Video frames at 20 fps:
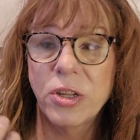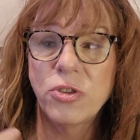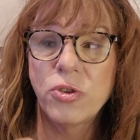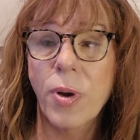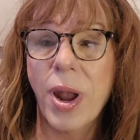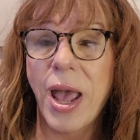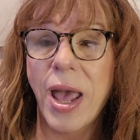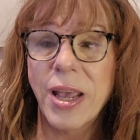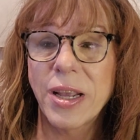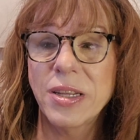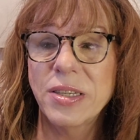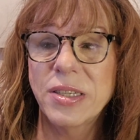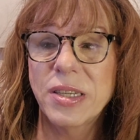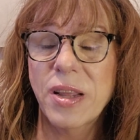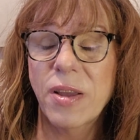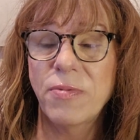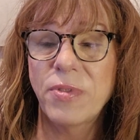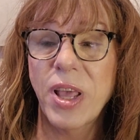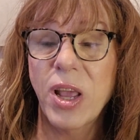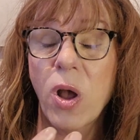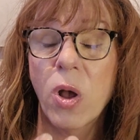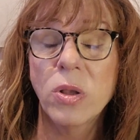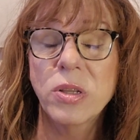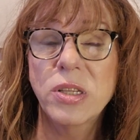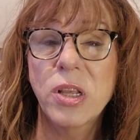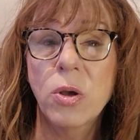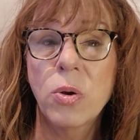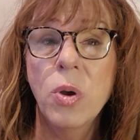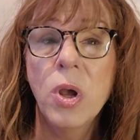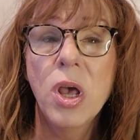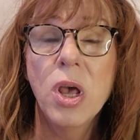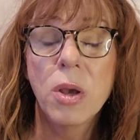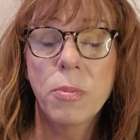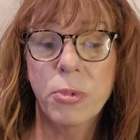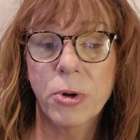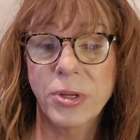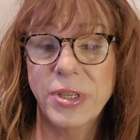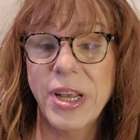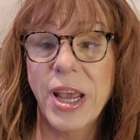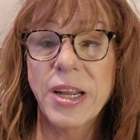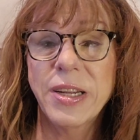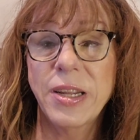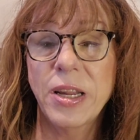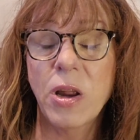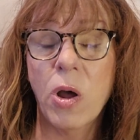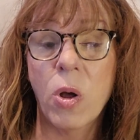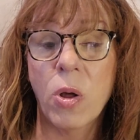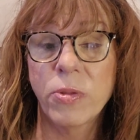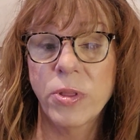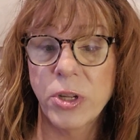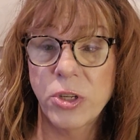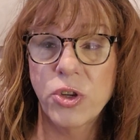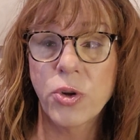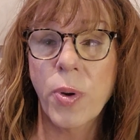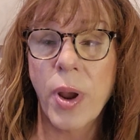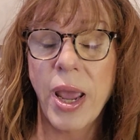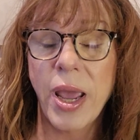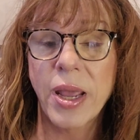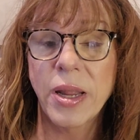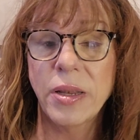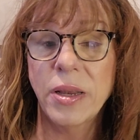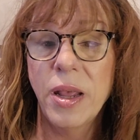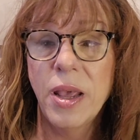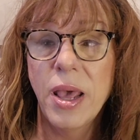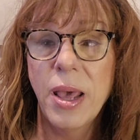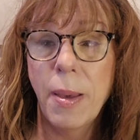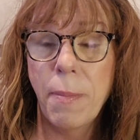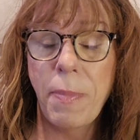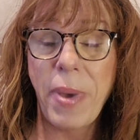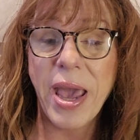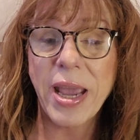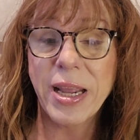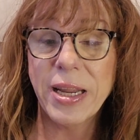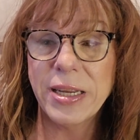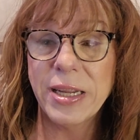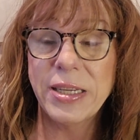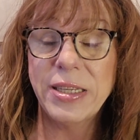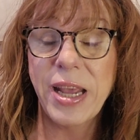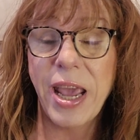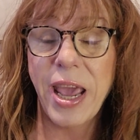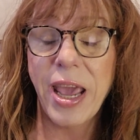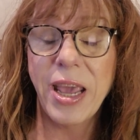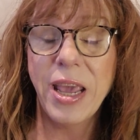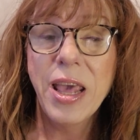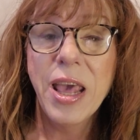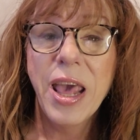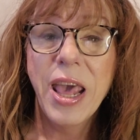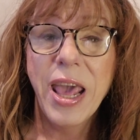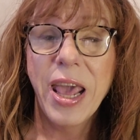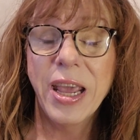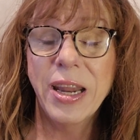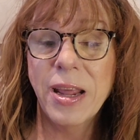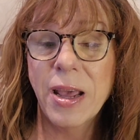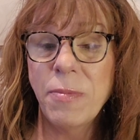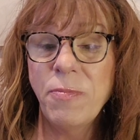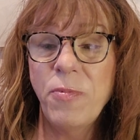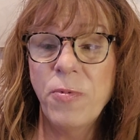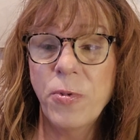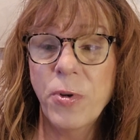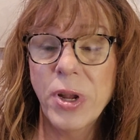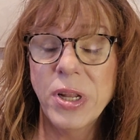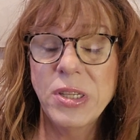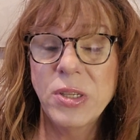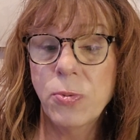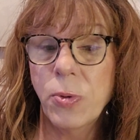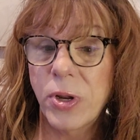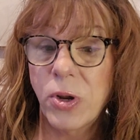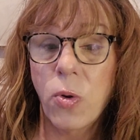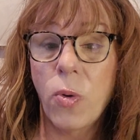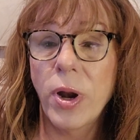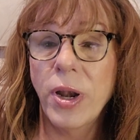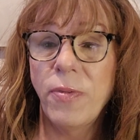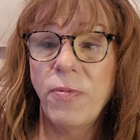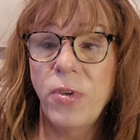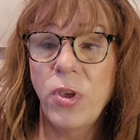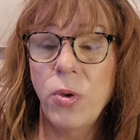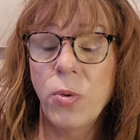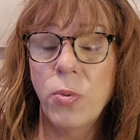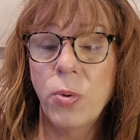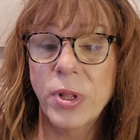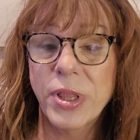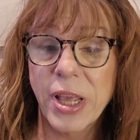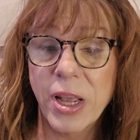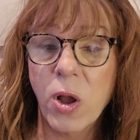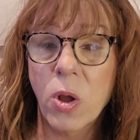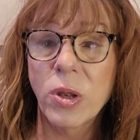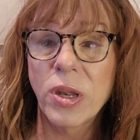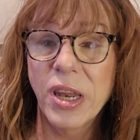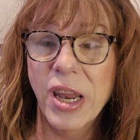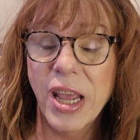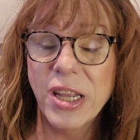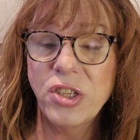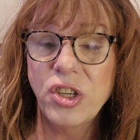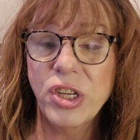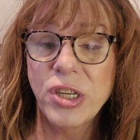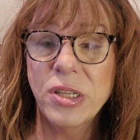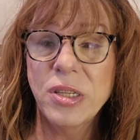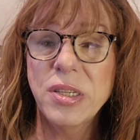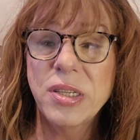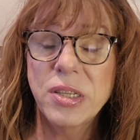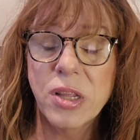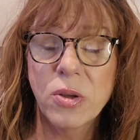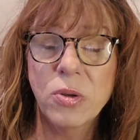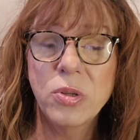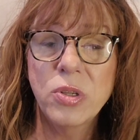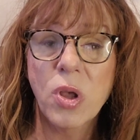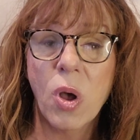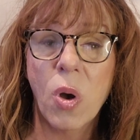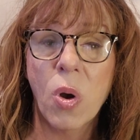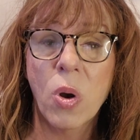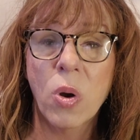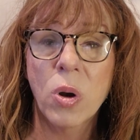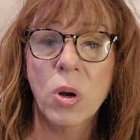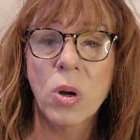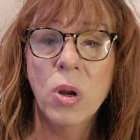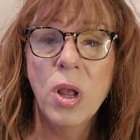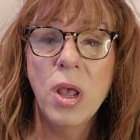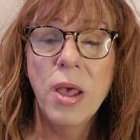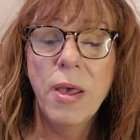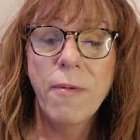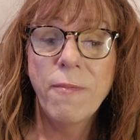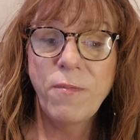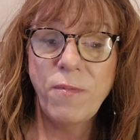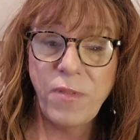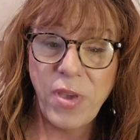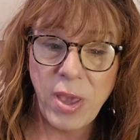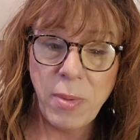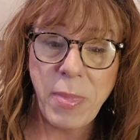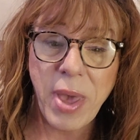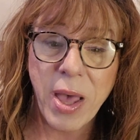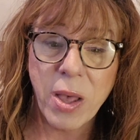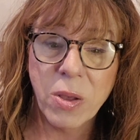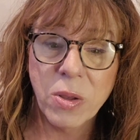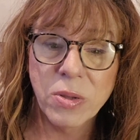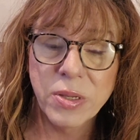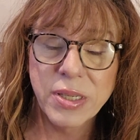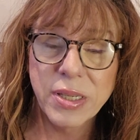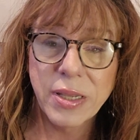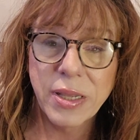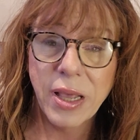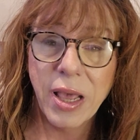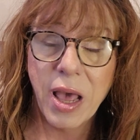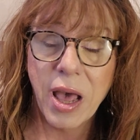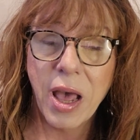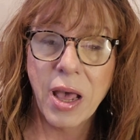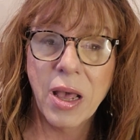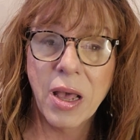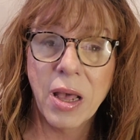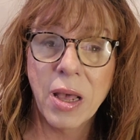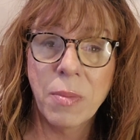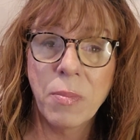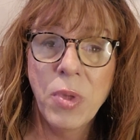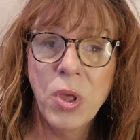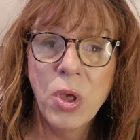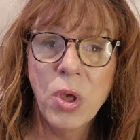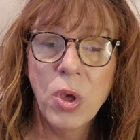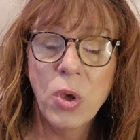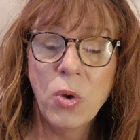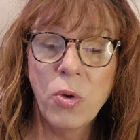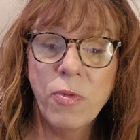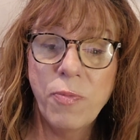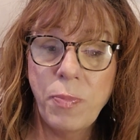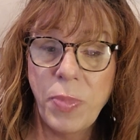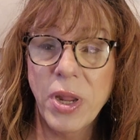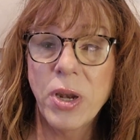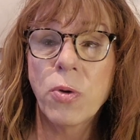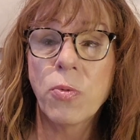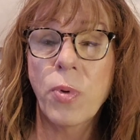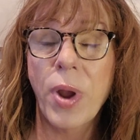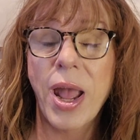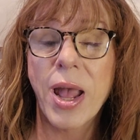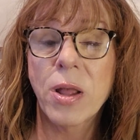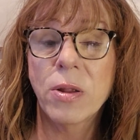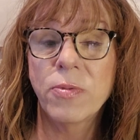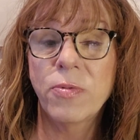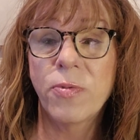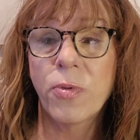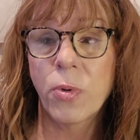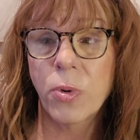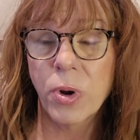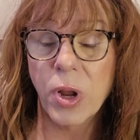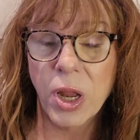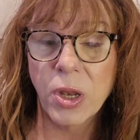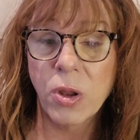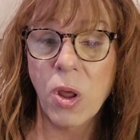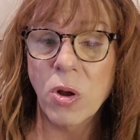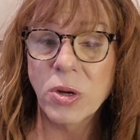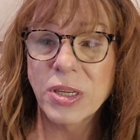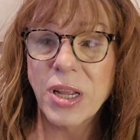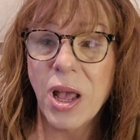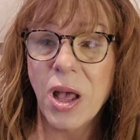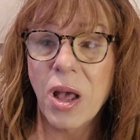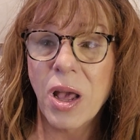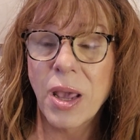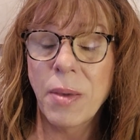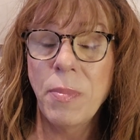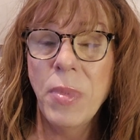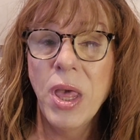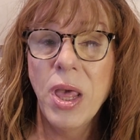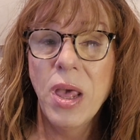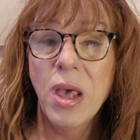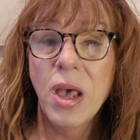drag and stuff. They also protected all the tran back in the day. And I'm friends with quite a few of what they call legends. Those are females who've been around for a long time.